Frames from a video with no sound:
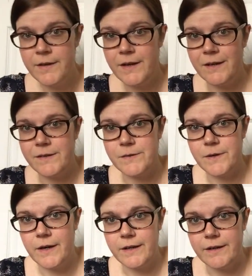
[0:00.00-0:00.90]
Also
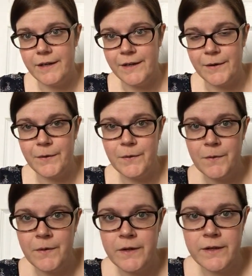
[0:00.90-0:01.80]
got it in a
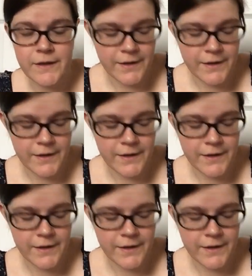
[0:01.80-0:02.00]
gold,